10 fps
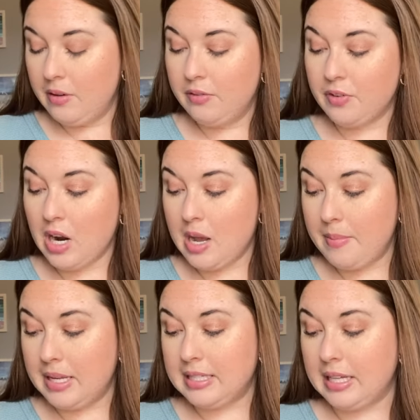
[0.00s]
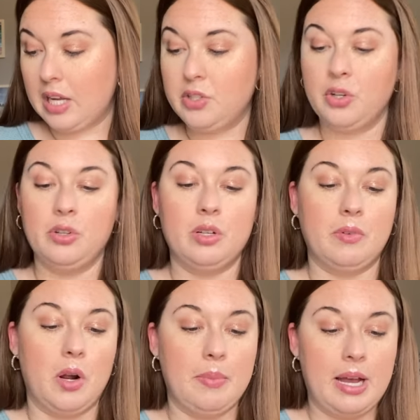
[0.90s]
From Sassy Girl
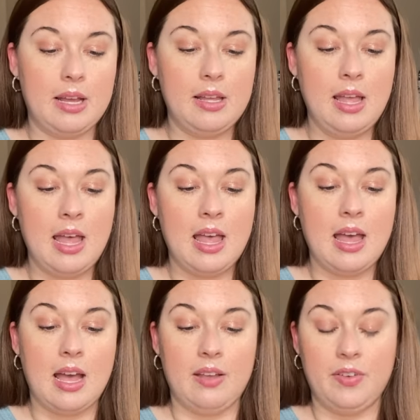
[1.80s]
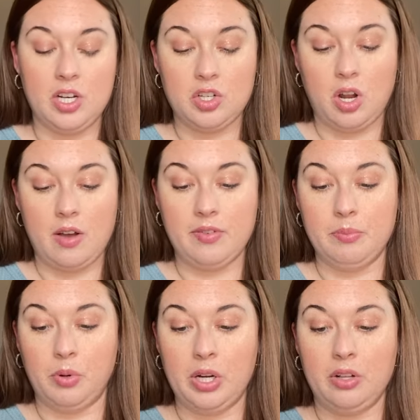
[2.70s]
Aroma, I finished off a
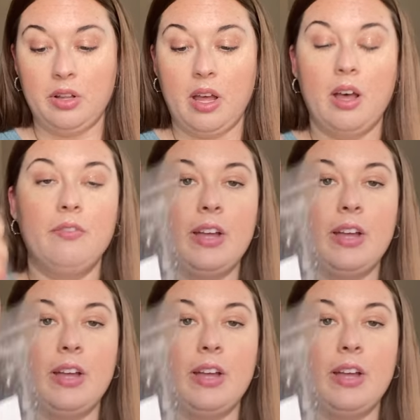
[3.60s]
brittle of